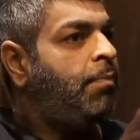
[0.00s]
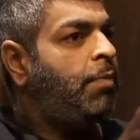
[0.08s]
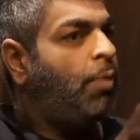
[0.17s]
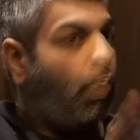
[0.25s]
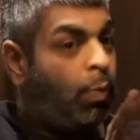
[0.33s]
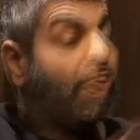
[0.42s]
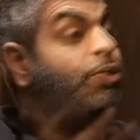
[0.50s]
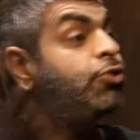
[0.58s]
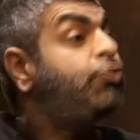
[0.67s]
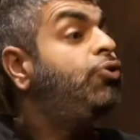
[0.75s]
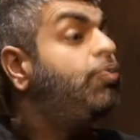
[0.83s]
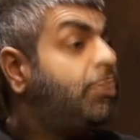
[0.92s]
with the
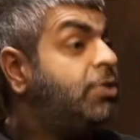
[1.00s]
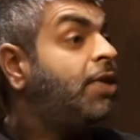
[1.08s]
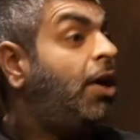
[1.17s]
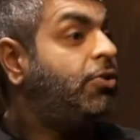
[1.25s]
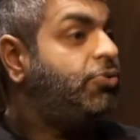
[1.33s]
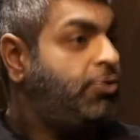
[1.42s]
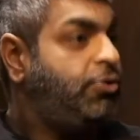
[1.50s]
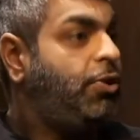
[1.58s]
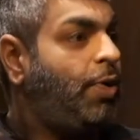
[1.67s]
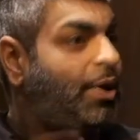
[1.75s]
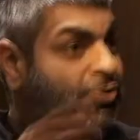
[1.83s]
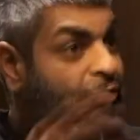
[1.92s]
human touch,
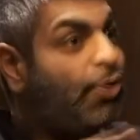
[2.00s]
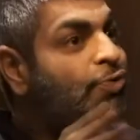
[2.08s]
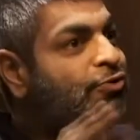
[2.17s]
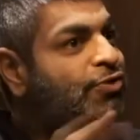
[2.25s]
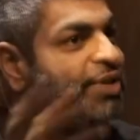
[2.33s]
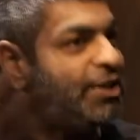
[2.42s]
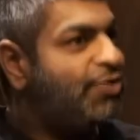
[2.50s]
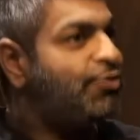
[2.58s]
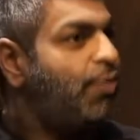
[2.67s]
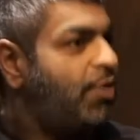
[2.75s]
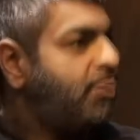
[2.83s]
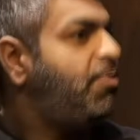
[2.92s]
as close to the in-store
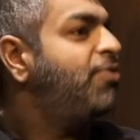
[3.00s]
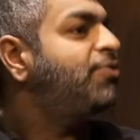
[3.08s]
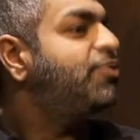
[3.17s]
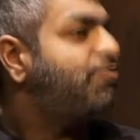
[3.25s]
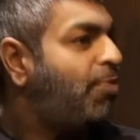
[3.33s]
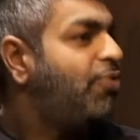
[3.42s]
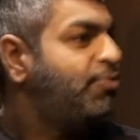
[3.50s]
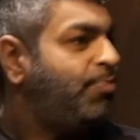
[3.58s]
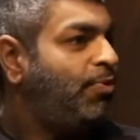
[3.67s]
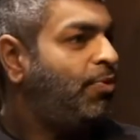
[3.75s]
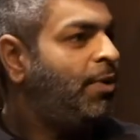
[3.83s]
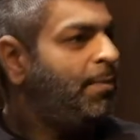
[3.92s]
experience as possible?
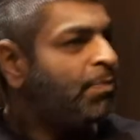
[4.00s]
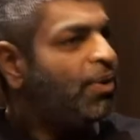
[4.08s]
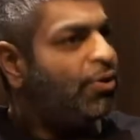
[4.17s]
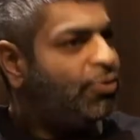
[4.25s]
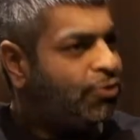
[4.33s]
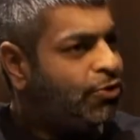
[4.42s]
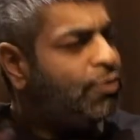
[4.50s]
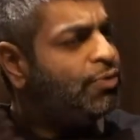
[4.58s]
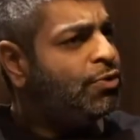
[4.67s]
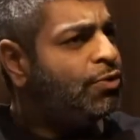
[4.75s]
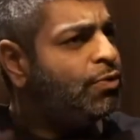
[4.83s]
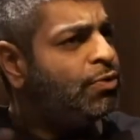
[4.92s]
Do
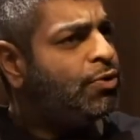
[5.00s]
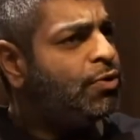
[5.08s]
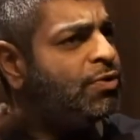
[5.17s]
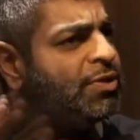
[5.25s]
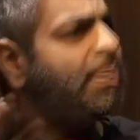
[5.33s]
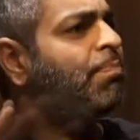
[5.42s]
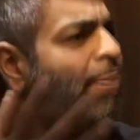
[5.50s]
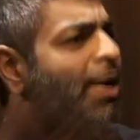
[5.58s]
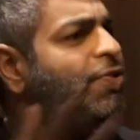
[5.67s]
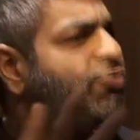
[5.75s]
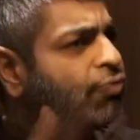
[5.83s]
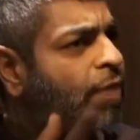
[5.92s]
you see
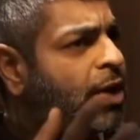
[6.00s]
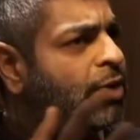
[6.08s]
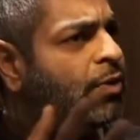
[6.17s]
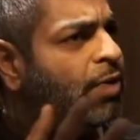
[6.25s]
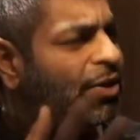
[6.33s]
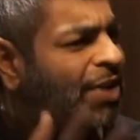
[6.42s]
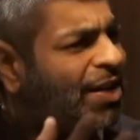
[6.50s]
brands trying to kind